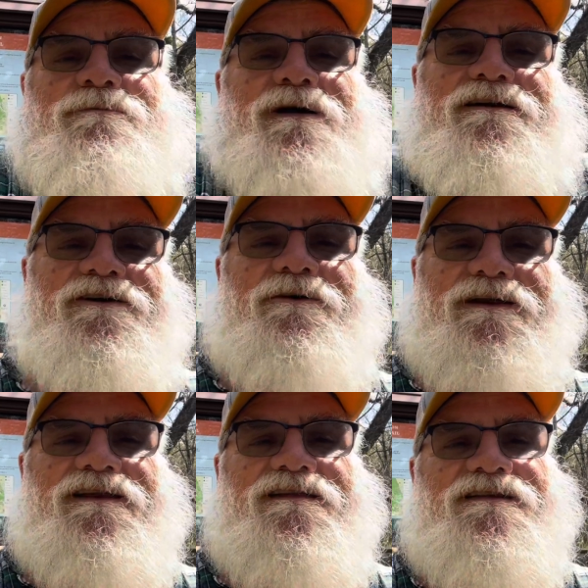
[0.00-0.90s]
I don't know
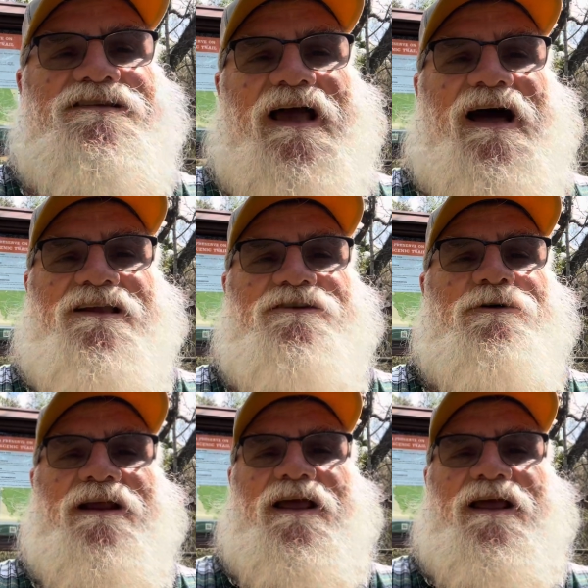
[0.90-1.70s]
any of these guys, right?